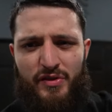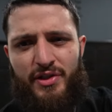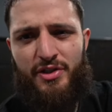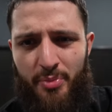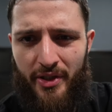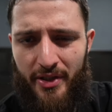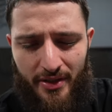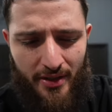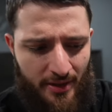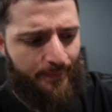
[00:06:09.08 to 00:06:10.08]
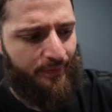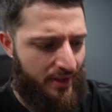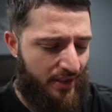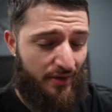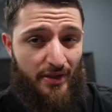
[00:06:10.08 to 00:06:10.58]
just finished prayer.
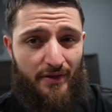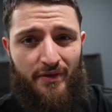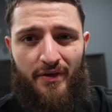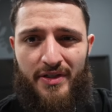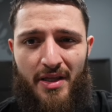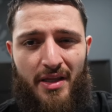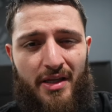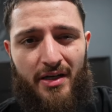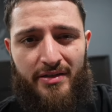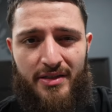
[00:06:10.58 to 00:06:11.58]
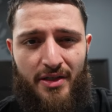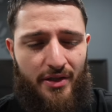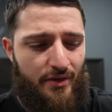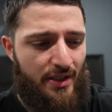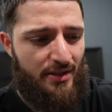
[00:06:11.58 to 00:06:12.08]
Getting ready for the rest of the night, honestly. Nothing
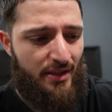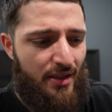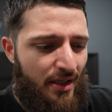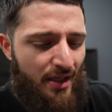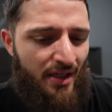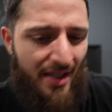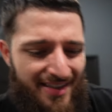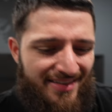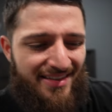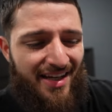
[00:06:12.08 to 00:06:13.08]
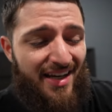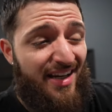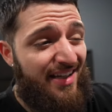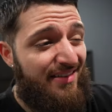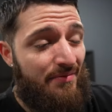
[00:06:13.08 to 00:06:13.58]
crazy.
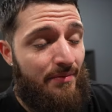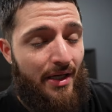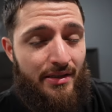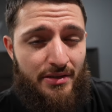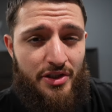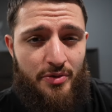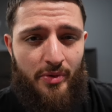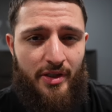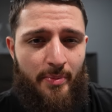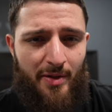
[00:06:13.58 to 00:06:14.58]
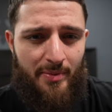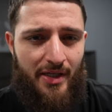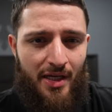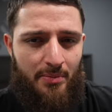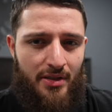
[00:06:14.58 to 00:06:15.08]
Today, I literally just wanted to pick up the
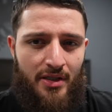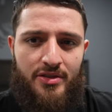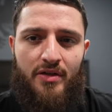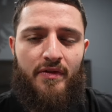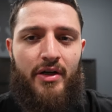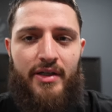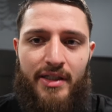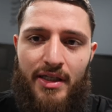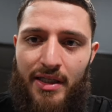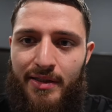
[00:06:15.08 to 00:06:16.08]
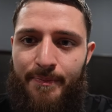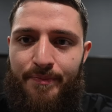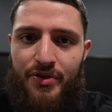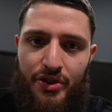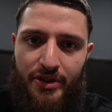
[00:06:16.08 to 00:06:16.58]
camera and start vlogging again
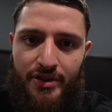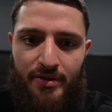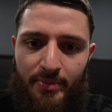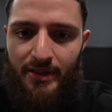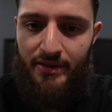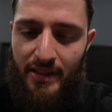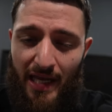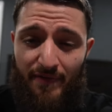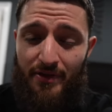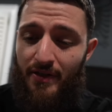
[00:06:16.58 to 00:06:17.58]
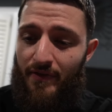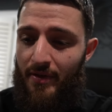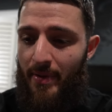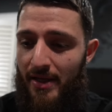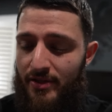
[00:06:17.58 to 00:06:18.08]
just because I haven't done it for
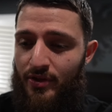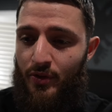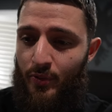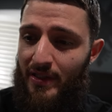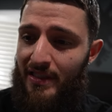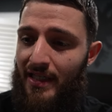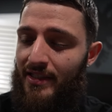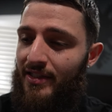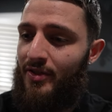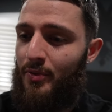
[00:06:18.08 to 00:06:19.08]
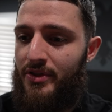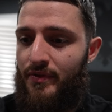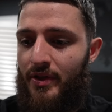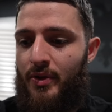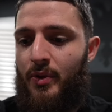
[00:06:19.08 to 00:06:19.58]
the past 2 weeks. I didn't know what to
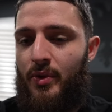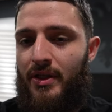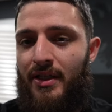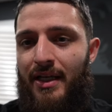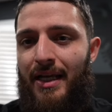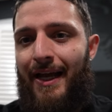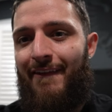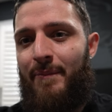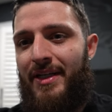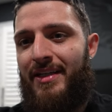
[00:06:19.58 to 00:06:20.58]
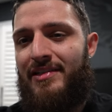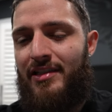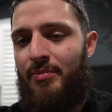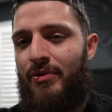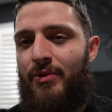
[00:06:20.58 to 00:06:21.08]
record. I've been in a
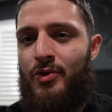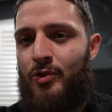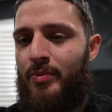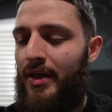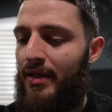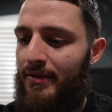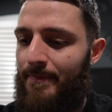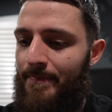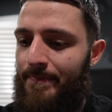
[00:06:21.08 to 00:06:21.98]
slump with YouTube and